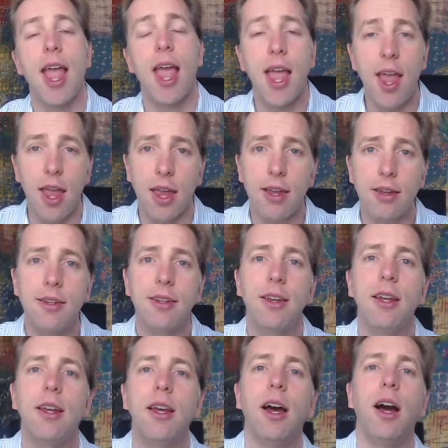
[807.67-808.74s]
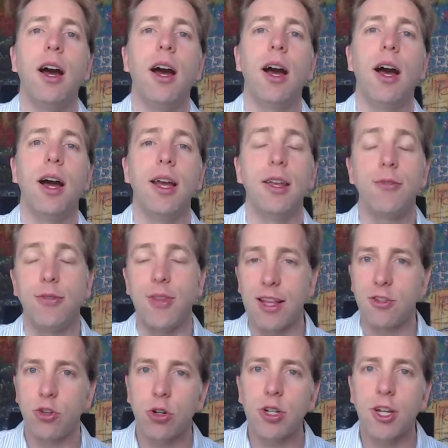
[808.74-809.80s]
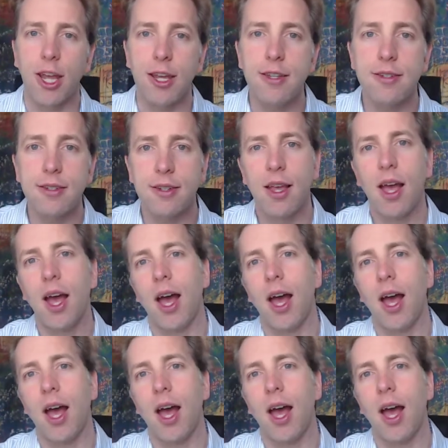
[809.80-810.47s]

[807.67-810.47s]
And if that's your case,